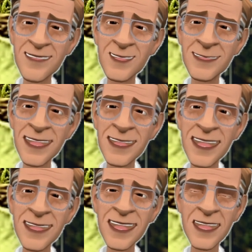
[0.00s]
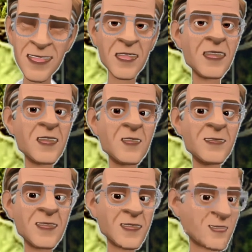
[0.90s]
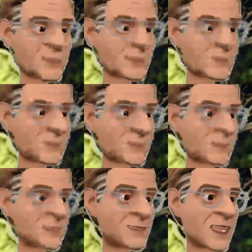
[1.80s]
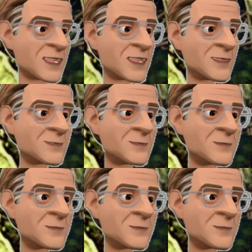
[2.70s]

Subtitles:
diversity in structures and habitat.